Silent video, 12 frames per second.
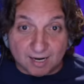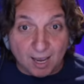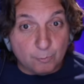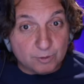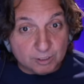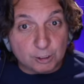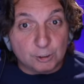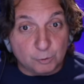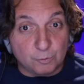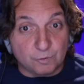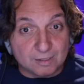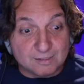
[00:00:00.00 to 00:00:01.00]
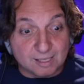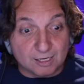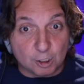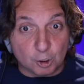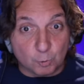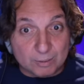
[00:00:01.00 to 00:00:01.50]
and I would include things
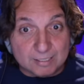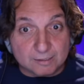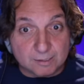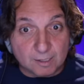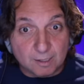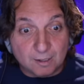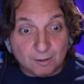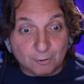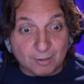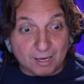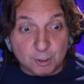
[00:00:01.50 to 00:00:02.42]
like creeds, okay?